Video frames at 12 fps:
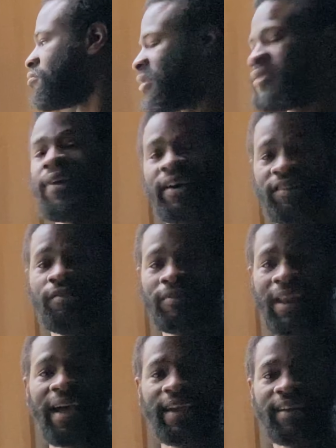if I do
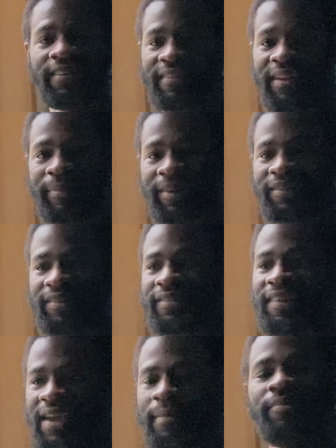like it, let me just
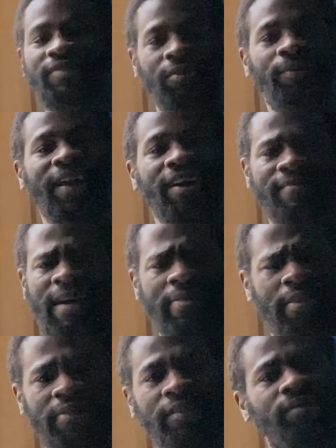keep doing it rather
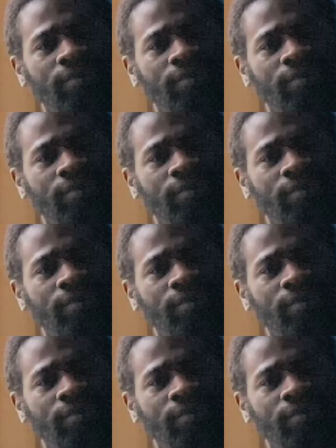than